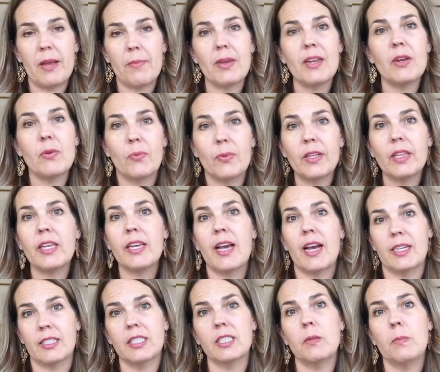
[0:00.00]
I mean, it really
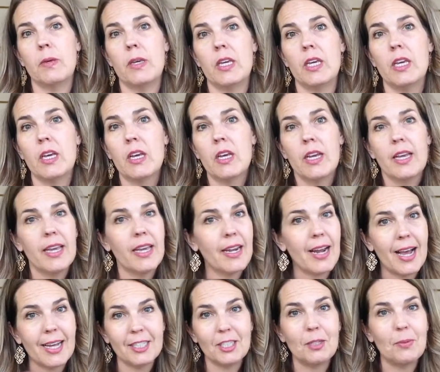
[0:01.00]
has to be
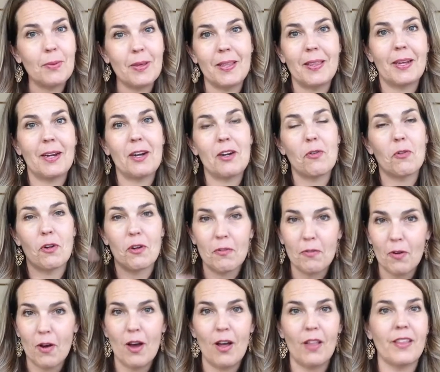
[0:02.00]
there in order
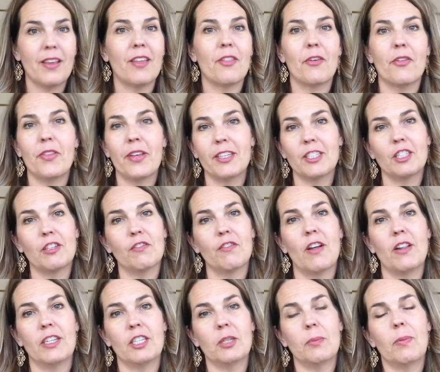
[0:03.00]
for all the other things to
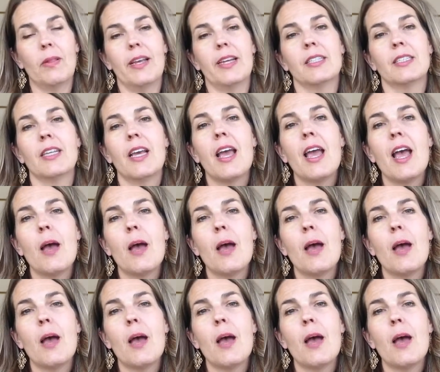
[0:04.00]
fall into place.